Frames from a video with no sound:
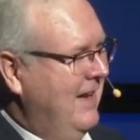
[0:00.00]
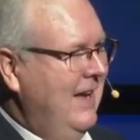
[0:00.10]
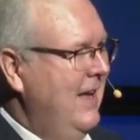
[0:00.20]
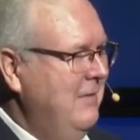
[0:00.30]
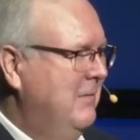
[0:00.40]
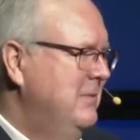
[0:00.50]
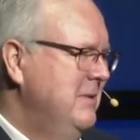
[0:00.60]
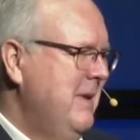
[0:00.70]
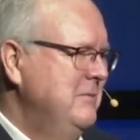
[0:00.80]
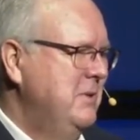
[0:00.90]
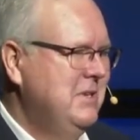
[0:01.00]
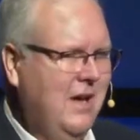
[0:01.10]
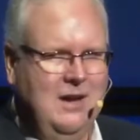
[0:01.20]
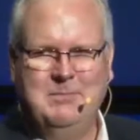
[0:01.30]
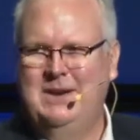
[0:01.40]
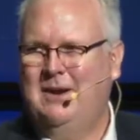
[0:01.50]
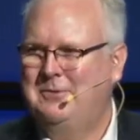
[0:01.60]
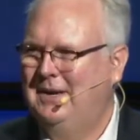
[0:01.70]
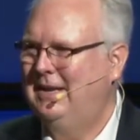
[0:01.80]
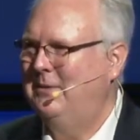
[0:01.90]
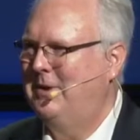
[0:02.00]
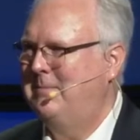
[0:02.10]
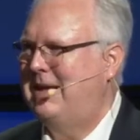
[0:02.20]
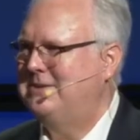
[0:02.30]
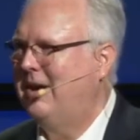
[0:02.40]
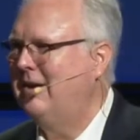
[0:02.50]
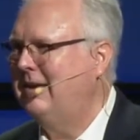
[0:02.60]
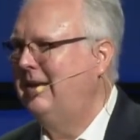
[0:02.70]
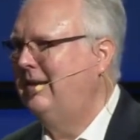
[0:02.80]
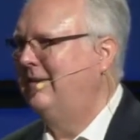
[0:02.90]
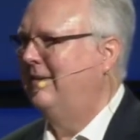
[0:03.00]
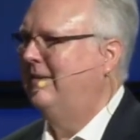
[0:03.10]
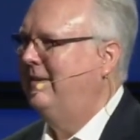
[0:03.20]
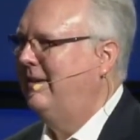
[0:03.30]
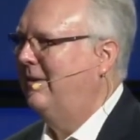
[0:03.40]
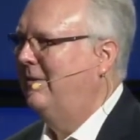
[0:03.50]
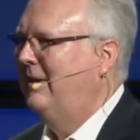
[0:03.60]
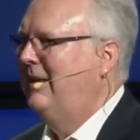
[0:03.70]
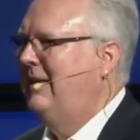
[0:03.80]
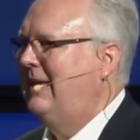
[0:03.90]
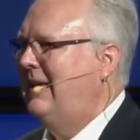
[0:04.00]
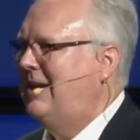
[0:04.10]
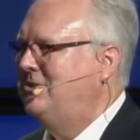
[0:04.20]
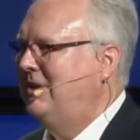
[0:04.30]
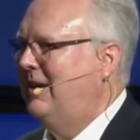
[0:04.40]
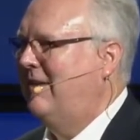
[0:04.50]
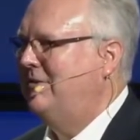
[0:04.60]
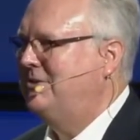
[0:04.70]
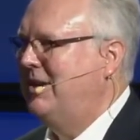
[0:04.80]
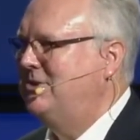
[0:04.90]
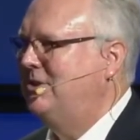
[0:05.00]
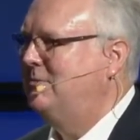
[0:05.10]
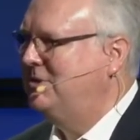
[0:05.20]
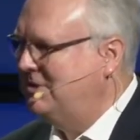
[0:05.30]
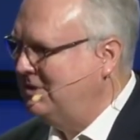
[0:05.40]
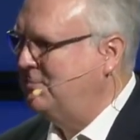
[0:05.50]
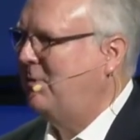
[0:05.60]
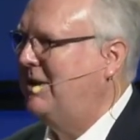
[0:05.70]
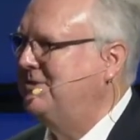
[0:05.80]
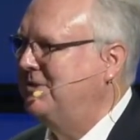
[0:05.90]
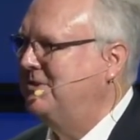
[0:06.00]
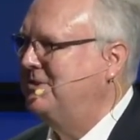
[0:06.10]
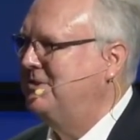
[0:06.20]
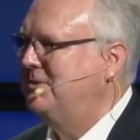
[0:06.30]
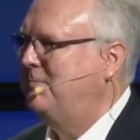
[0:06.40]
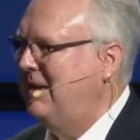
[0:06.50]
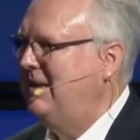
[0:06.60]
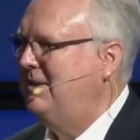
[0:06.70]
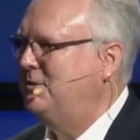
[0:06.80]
And sometimes we'd talk, but not really. It wasn't about talking or, you know, engaging in conversation. It was just his presence, just being in his